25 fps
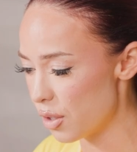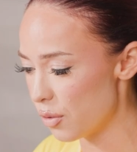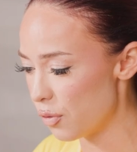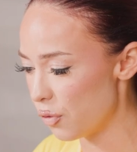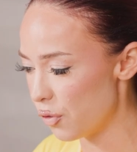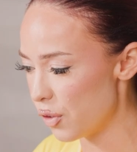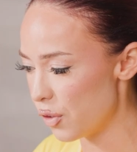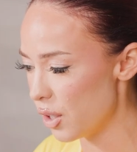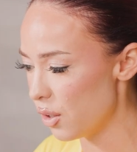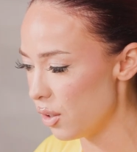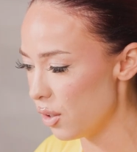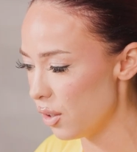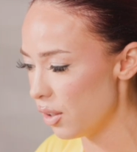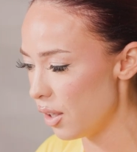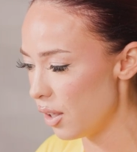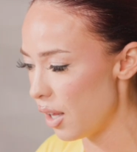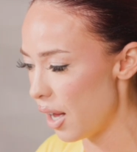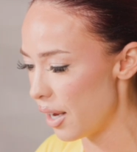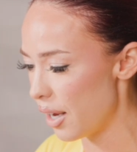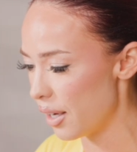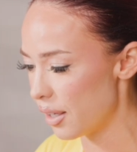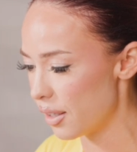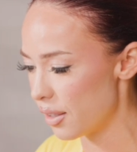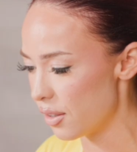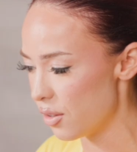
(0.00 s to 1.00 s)
could feel
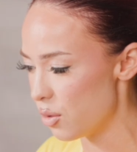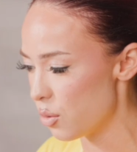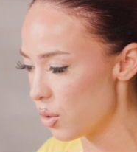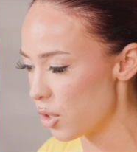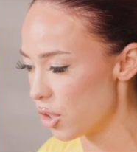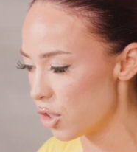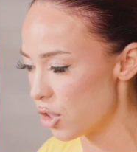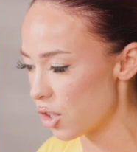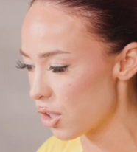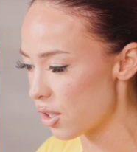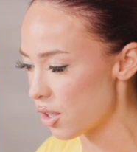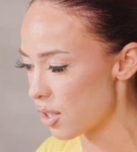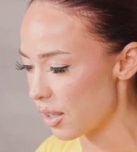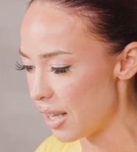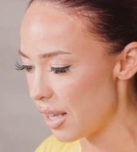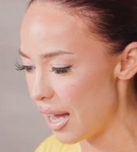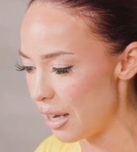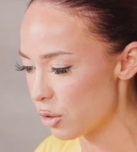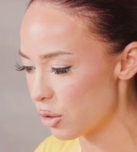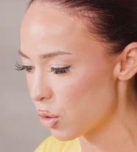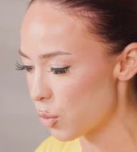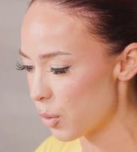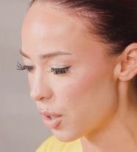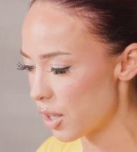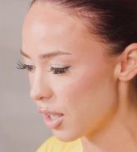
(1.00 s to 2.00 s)
like you could just
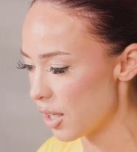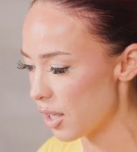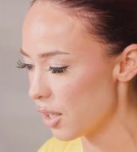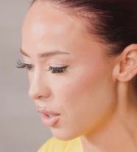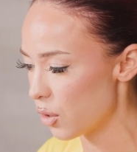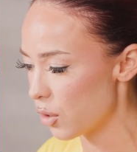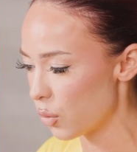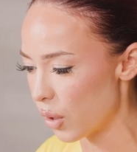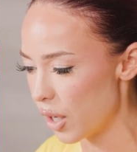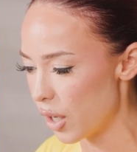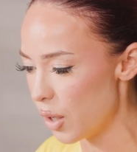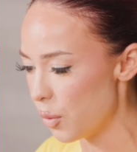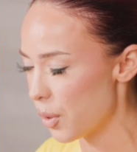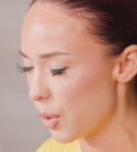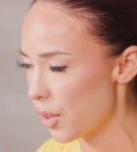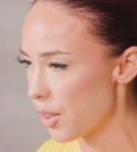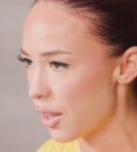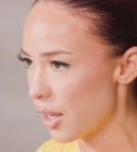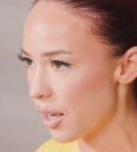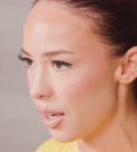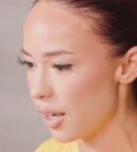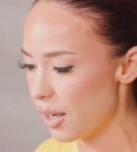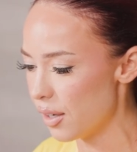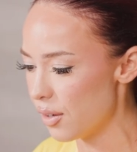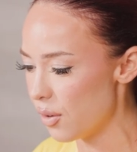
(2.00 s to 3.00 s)
lounge with it, create with
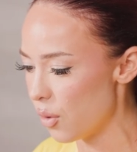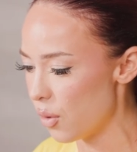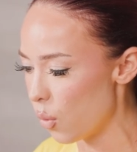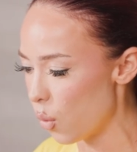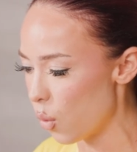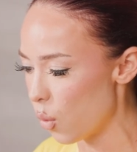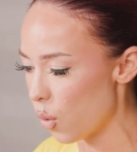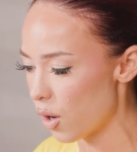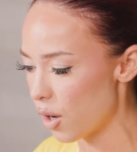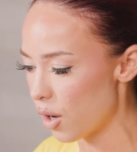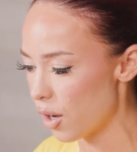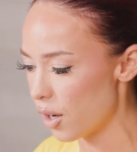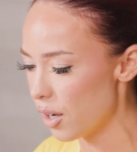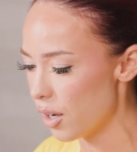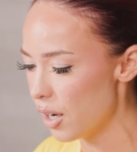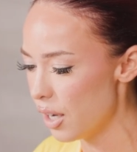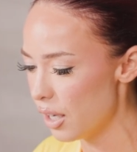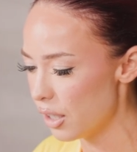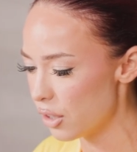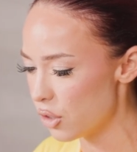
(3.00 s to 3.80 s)
it, or